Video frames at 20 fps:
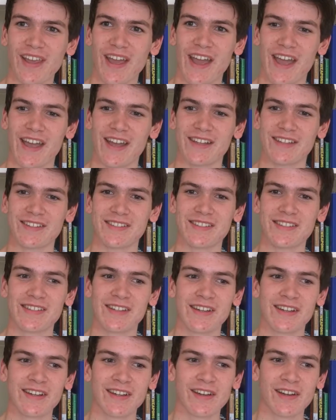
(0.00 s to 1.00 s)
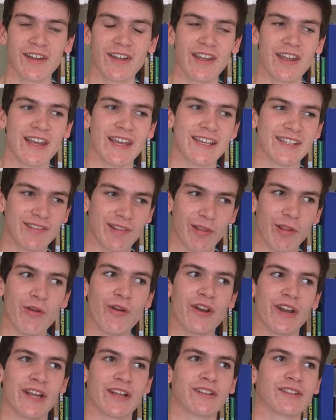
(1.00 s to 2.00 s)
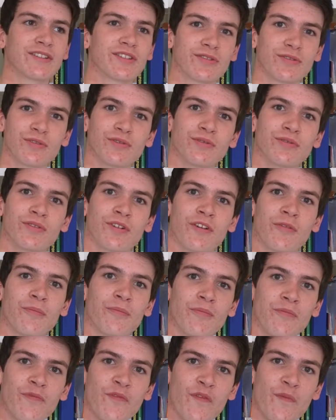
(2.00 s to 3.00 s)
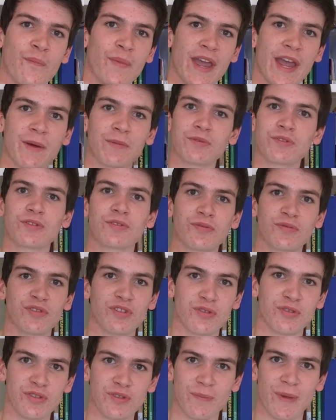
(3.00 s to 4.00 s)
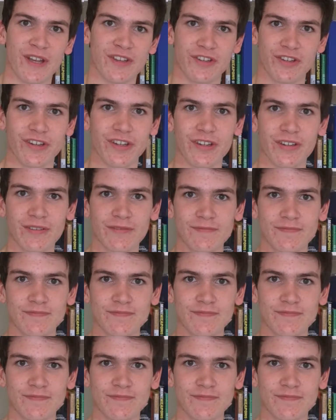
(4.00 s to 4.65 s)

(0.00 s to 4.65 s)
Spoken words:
and he's learning to be able to use magic.